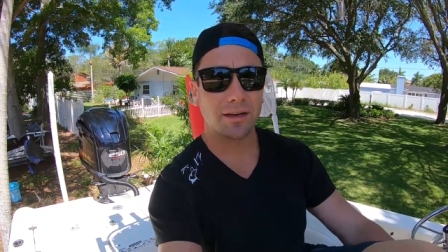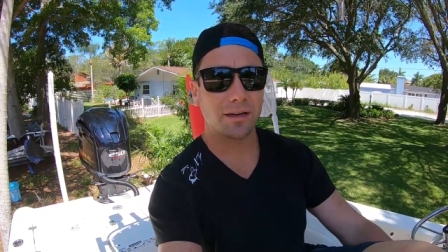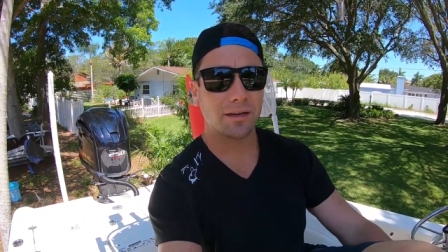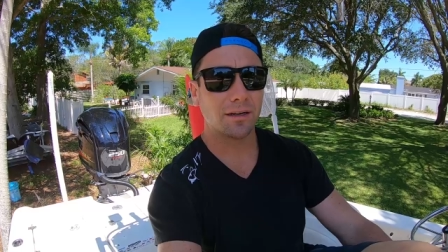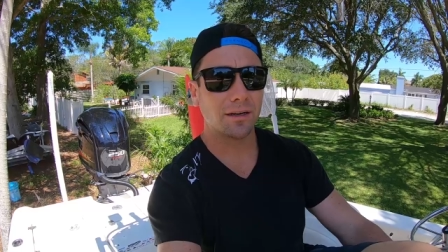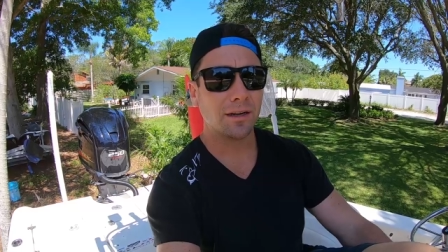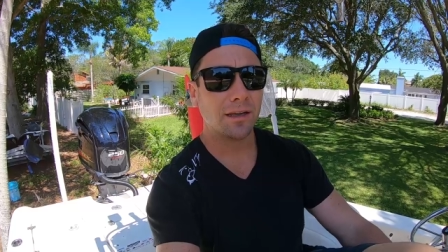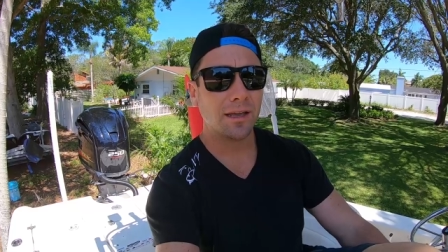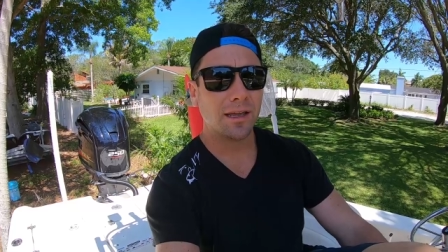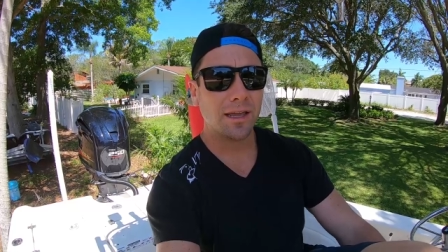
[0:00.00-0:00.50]

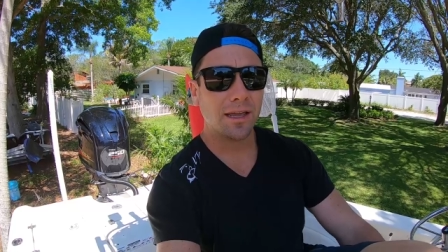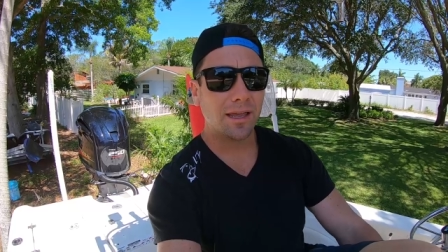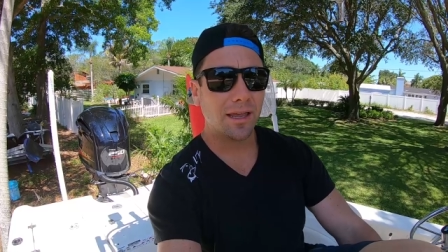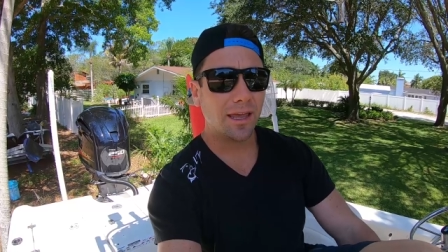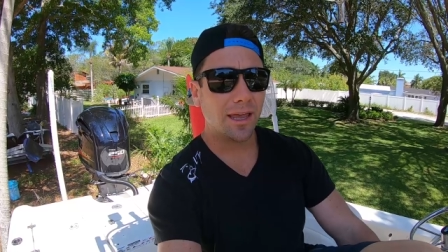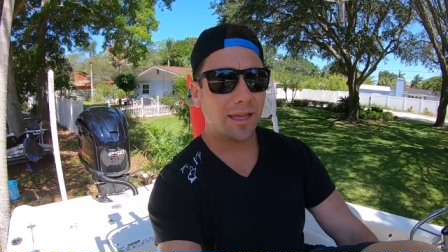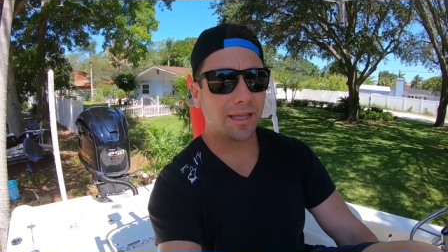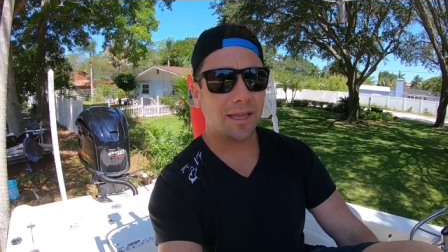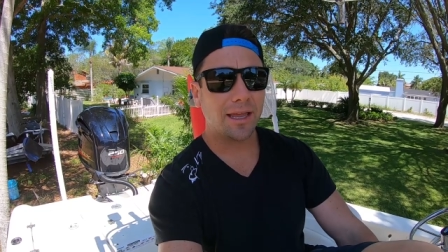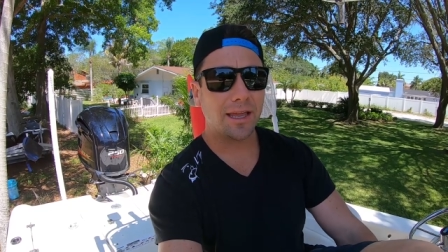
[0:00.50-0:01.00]
and
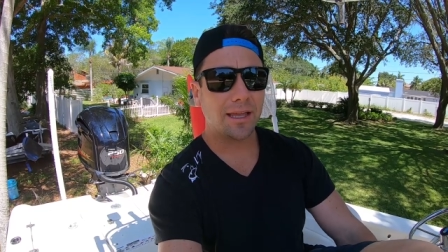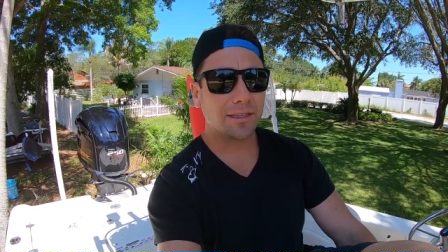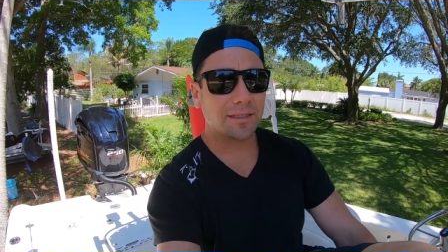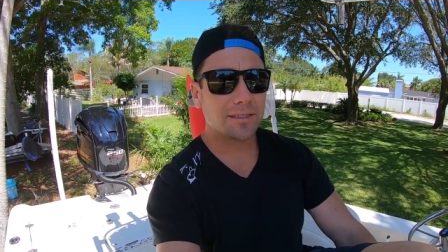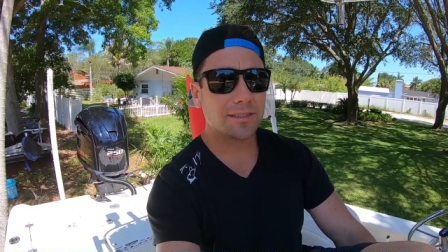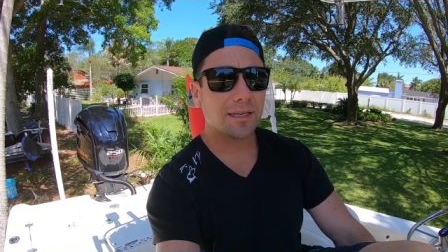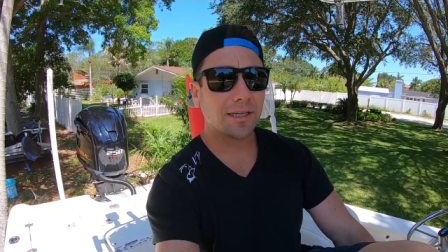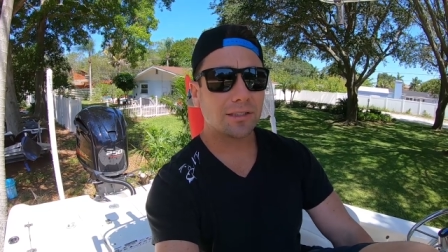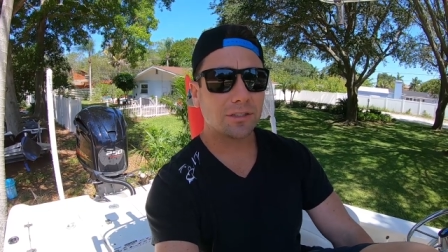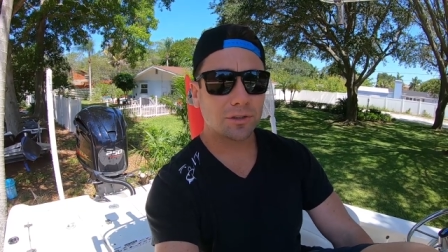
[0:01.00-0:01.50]

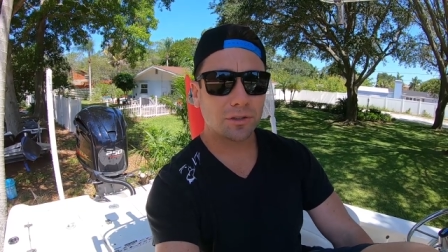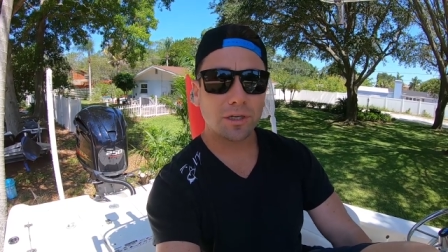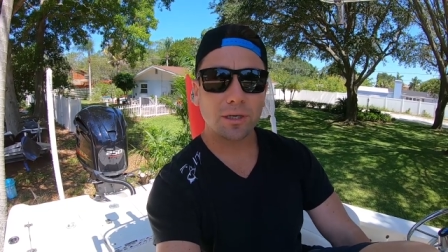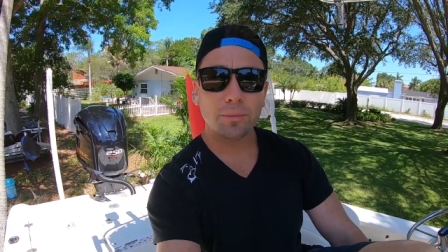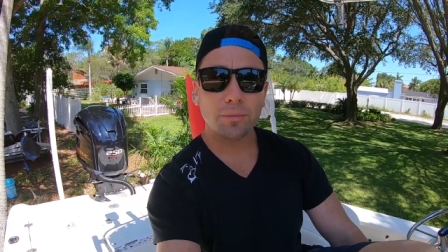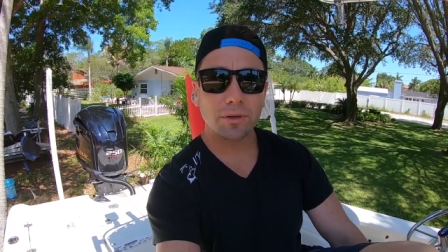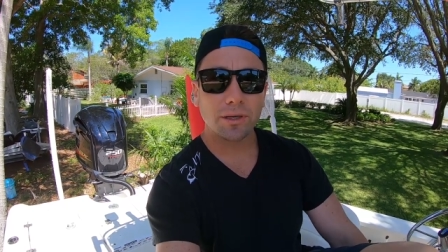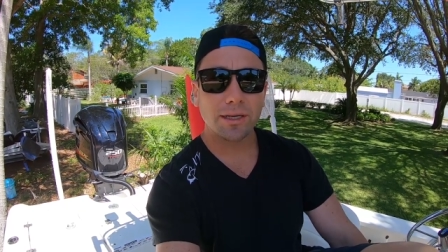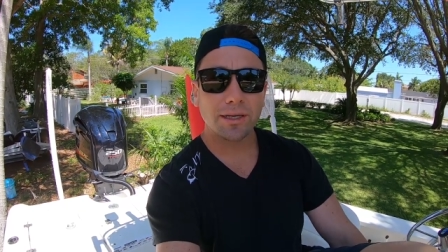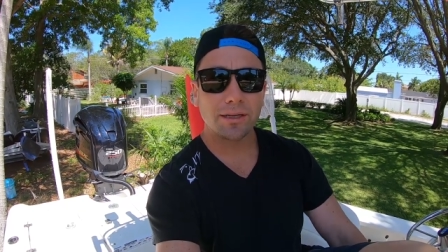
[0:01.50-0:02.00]
it's
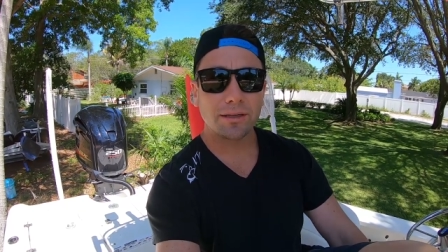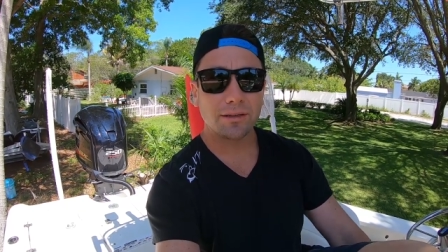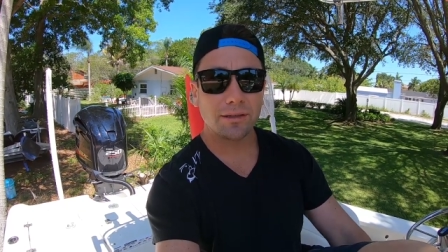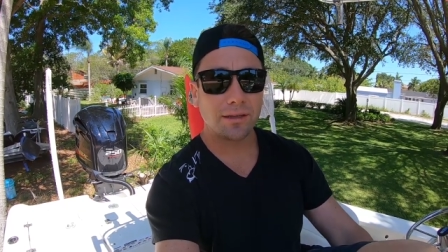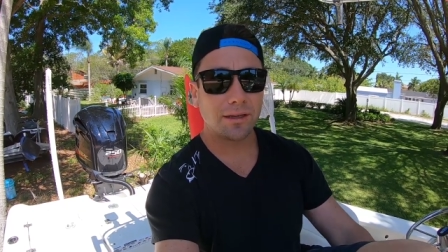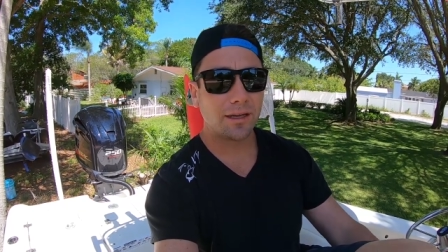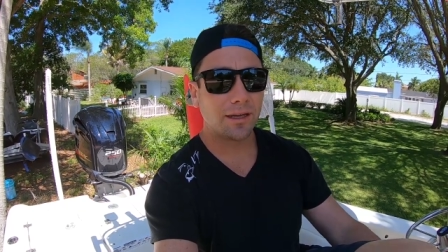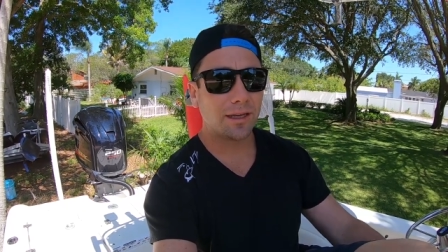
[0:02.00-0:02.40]
extremely